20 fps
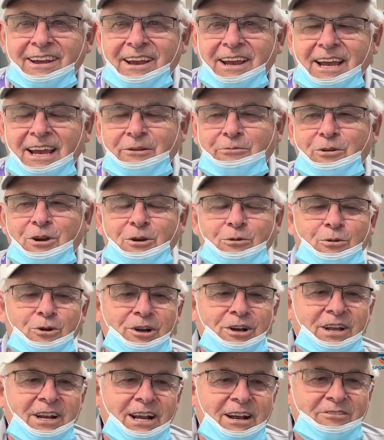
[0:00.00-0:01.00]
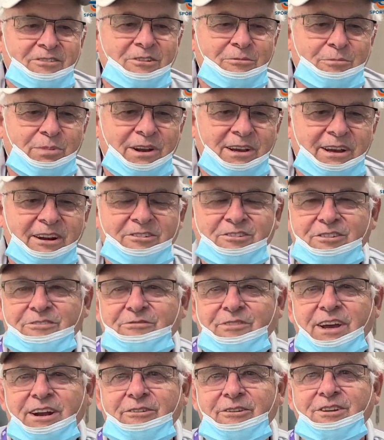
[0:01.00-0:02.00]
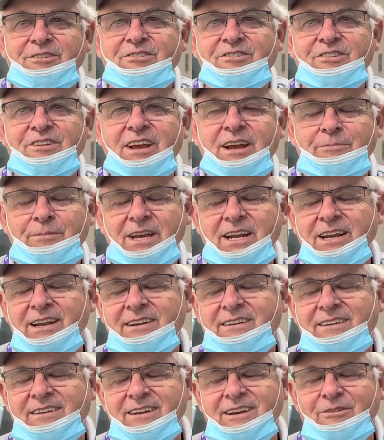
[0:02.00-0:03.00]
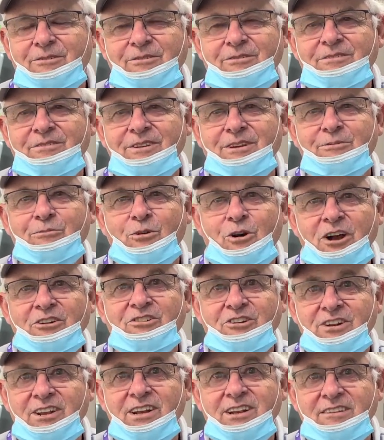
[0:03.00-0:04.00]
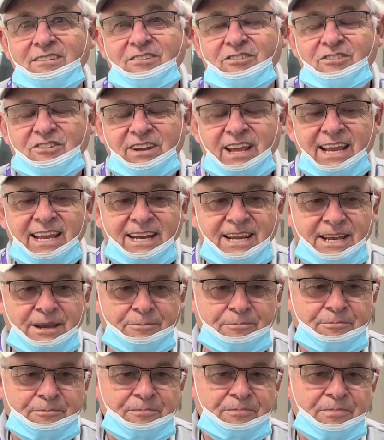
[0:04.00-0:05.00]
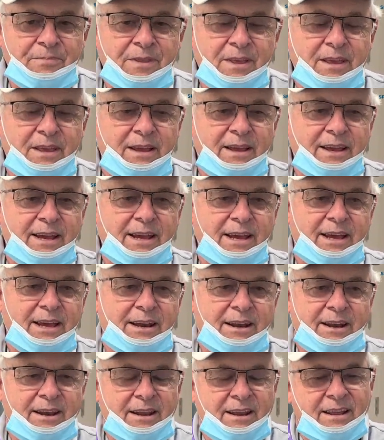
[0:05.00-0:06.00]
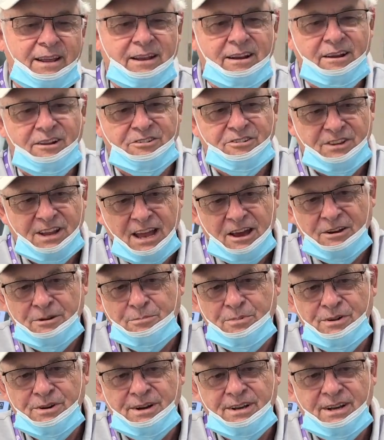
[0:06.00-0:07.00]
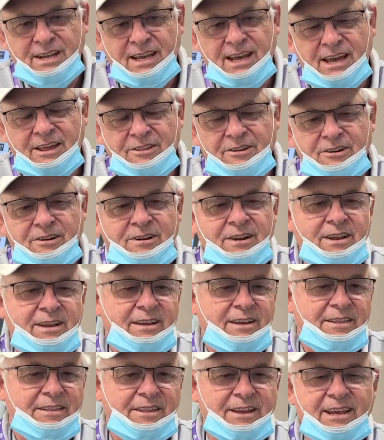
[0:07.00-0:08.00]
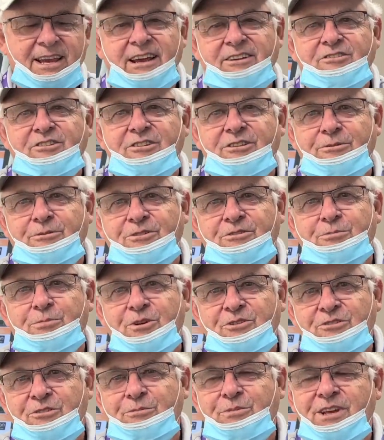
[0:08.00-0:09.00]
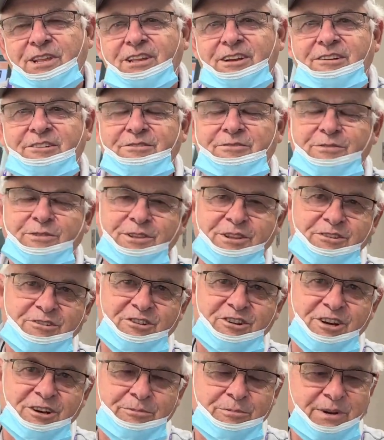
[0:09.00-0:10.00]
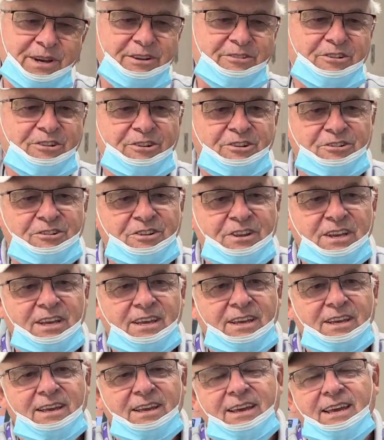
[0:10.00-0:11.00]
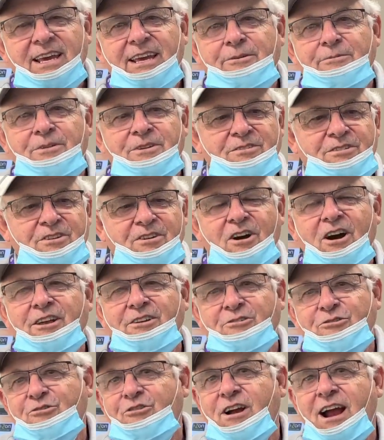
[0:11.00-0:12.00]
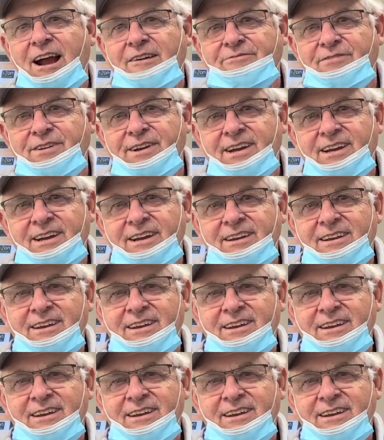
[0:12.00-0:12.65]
and we were working out some players at in Washington at the stadium, and our scout had put it together. The catcher that was supposed to be there for these young pitchers, he was caught in traffic,